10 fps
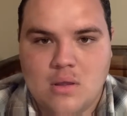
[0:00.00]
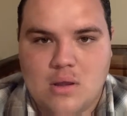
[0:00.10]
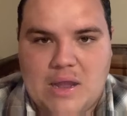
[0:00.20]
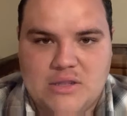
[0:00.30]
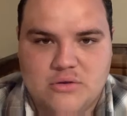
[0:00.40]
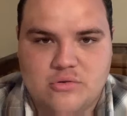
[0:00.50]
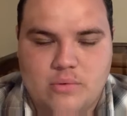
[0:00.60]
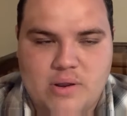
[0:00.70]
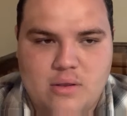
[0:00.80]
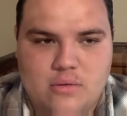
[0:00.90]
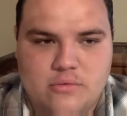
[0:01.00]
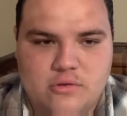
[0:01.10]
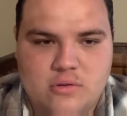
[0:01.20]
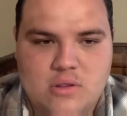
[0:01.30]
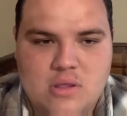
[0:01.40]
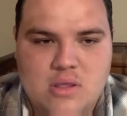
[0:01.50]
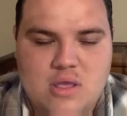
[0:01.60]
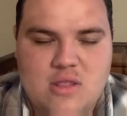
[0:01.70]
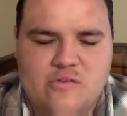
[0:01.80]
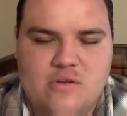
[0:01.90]
I looked around
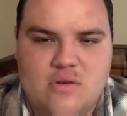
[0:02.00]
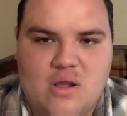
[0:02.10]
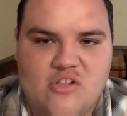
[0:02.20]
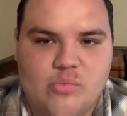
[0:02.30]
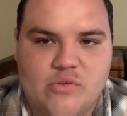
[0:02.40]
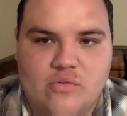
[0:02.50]
and it said in Hot Springs,